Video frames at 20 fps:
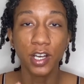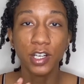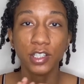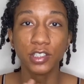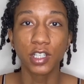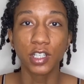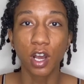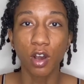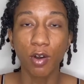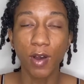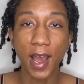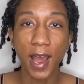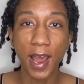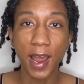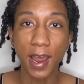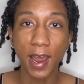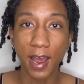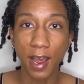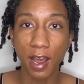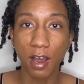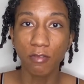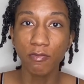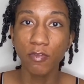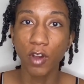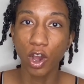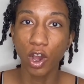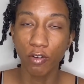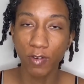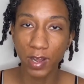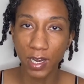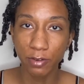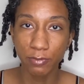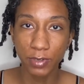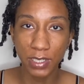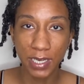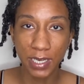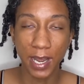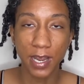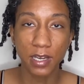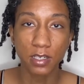So I have already
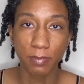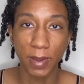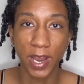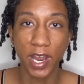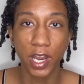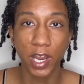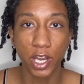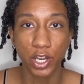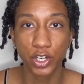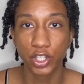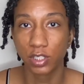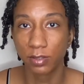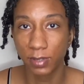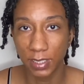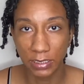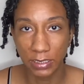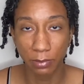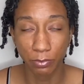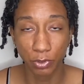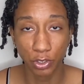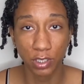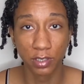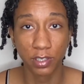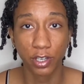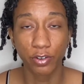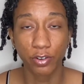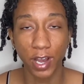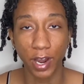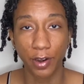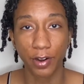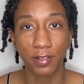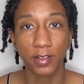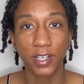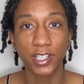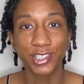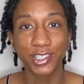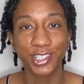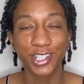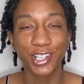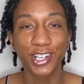retightened my hair just because I'm using the Crown
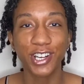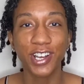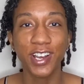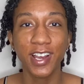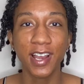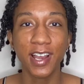Elixir,